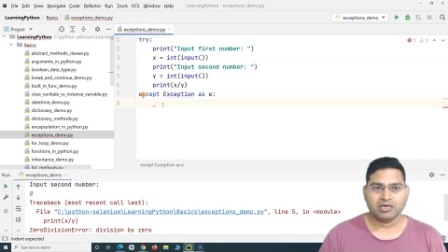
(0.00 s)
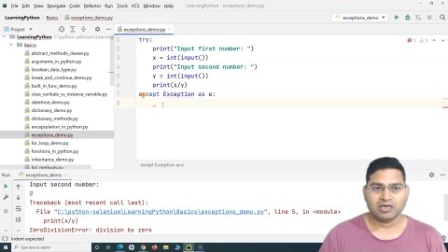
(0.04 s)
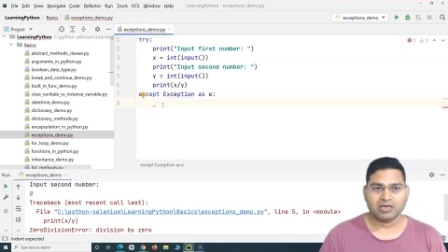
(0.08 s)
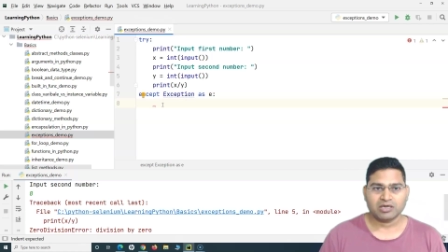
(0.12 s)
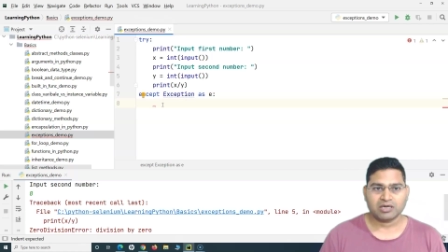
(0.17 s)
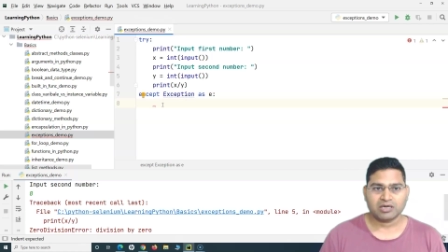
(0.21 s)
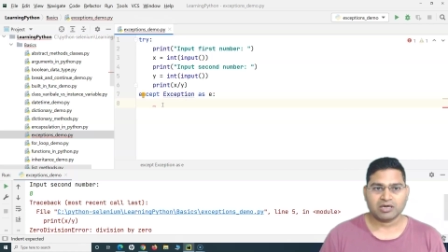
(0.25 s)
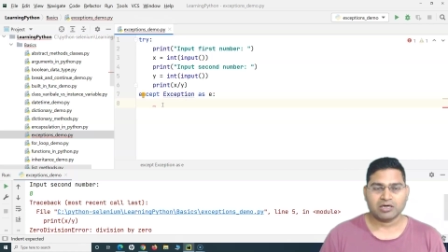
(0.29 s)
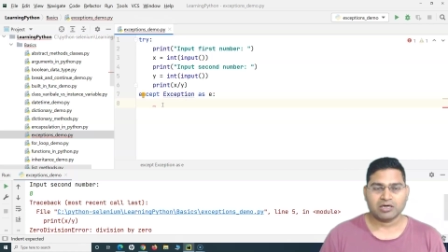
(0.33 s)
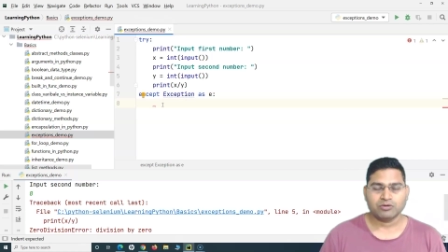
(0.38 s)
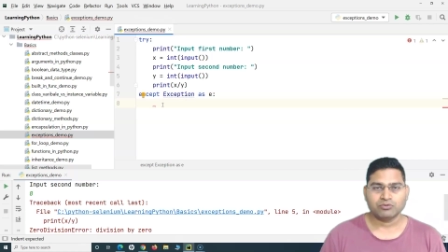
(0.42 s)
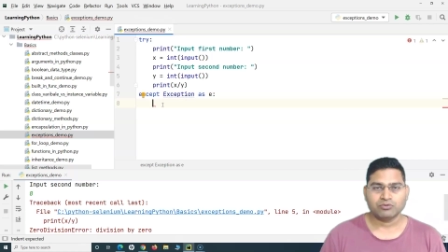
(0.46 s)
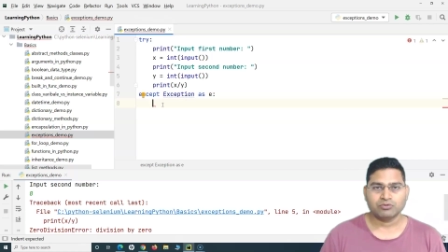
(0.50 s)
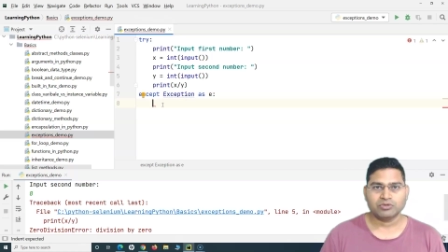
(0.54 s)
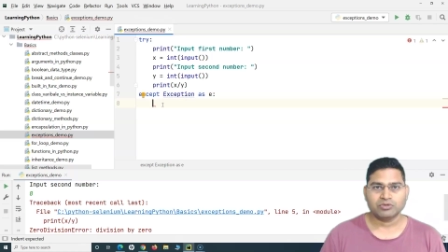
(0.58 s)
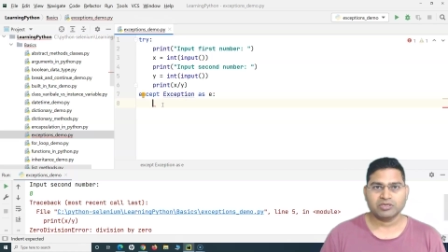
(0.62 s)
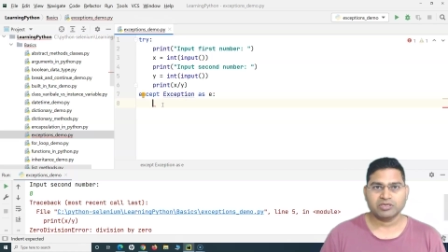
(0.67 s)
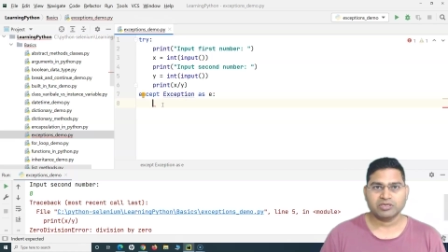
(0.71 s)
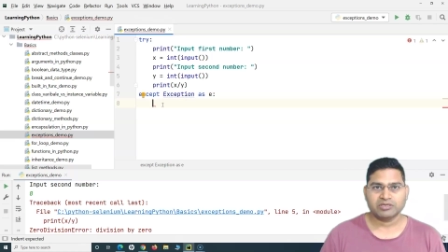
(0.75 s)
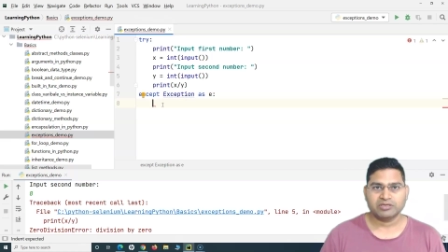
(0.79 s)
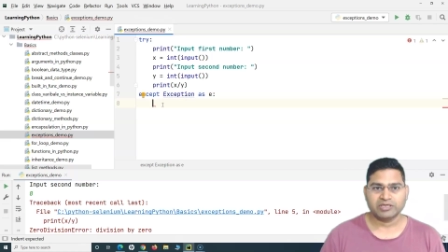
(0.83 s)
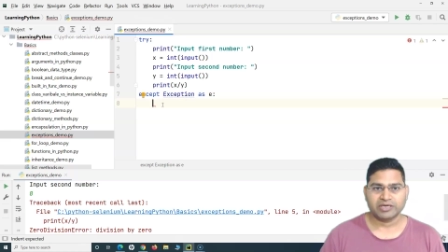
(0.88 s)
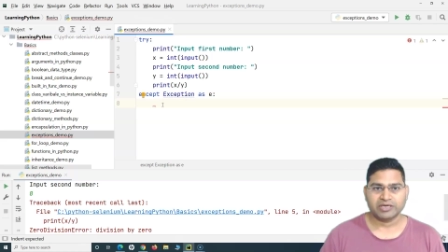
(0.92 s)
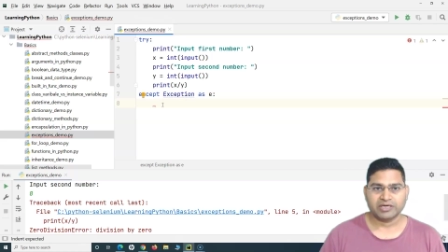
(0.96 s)

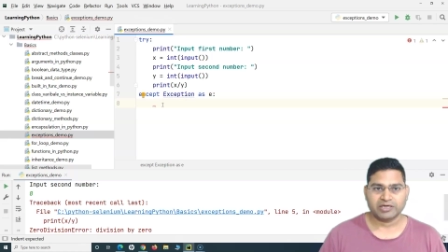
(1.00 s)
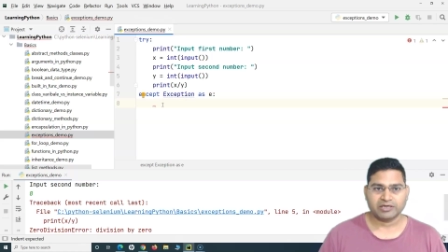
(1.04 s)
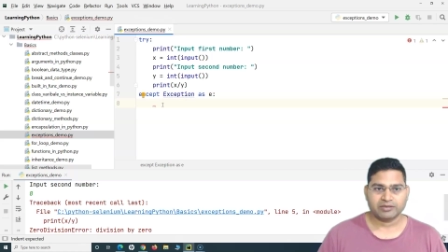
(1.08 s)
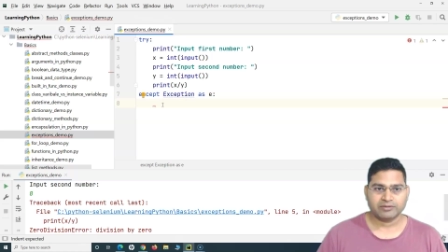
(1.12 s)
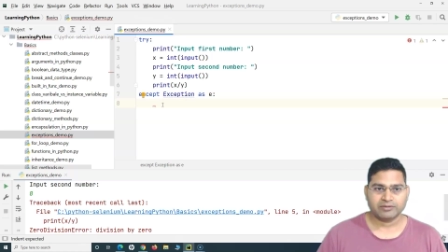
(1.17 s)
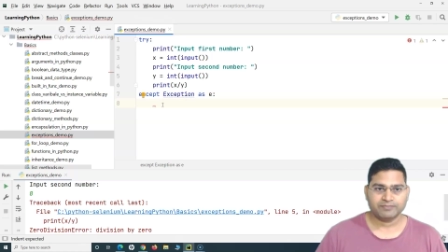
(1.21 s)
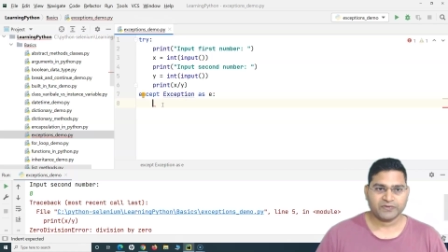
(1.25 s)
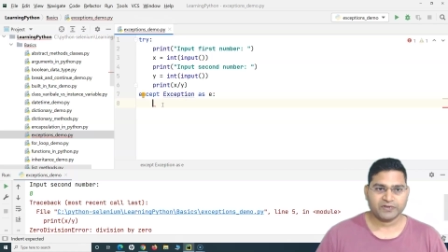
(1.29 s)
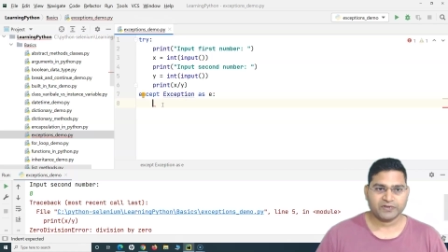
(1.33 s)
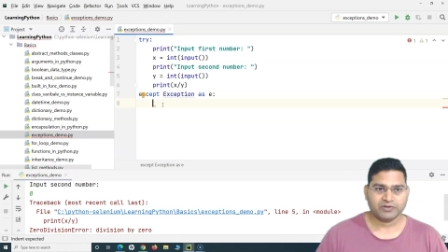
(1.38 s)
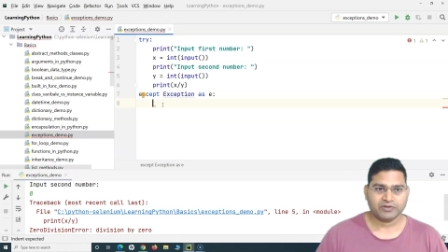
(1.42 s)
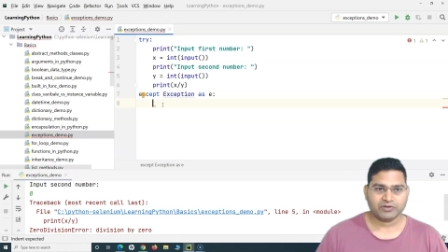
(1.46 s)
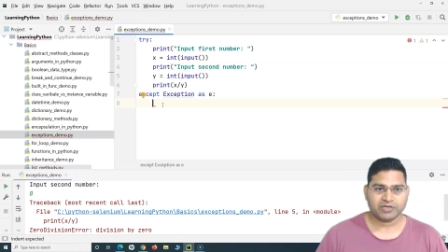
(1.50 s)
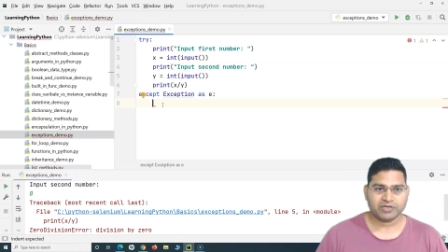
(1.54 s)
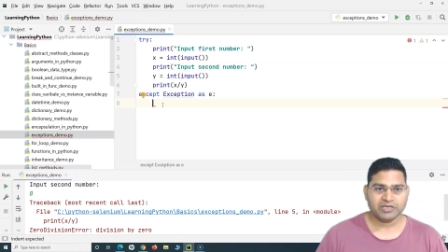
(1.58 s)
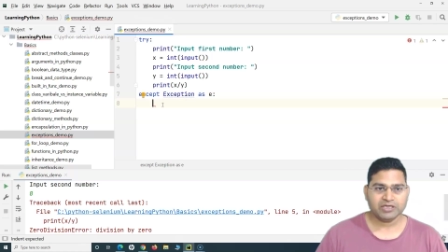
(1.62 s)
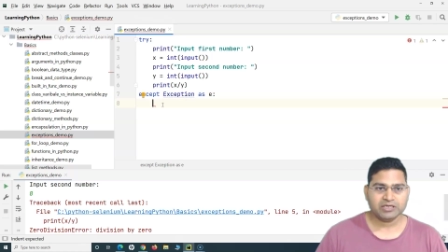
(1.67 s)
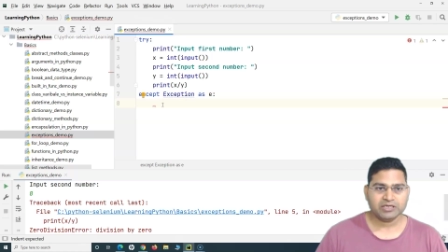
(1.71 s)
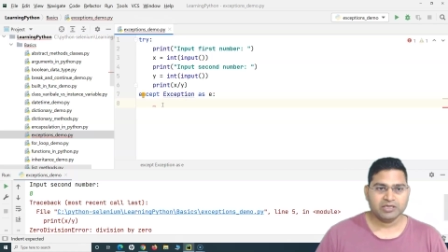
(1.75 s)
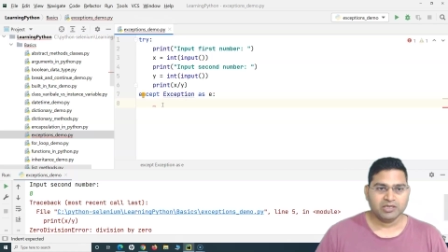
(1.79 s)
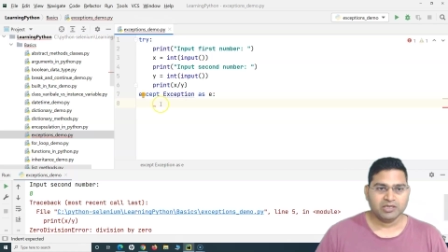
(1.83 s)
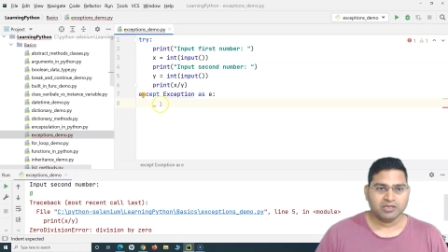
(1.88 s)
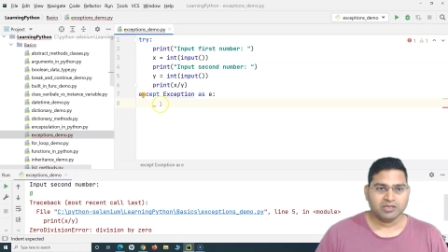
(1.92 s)
around there. Okay.